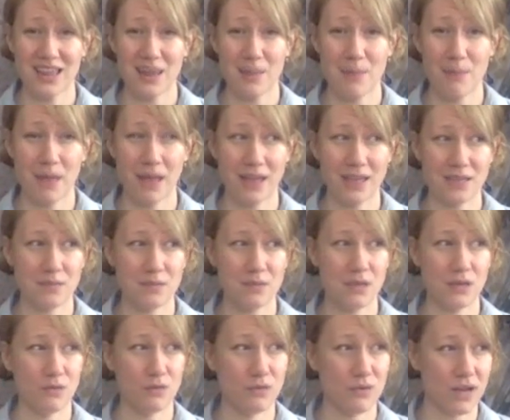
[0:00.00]
that makes
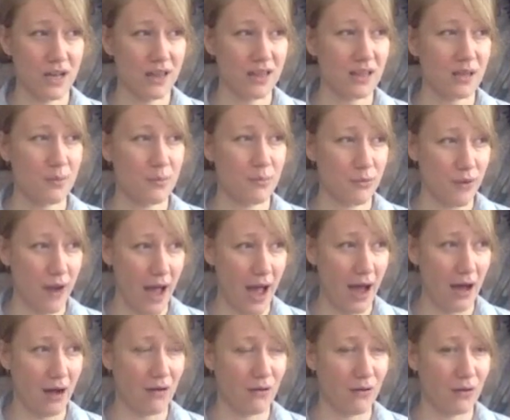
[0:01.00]
me really
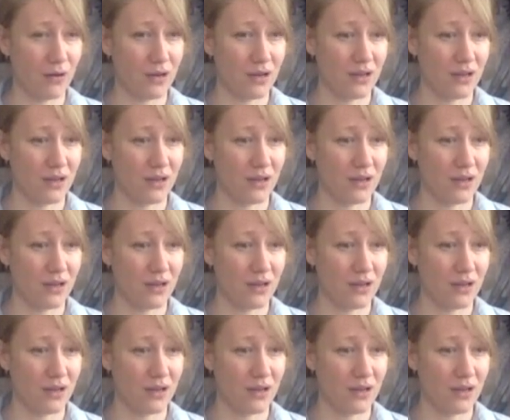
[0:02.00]
proud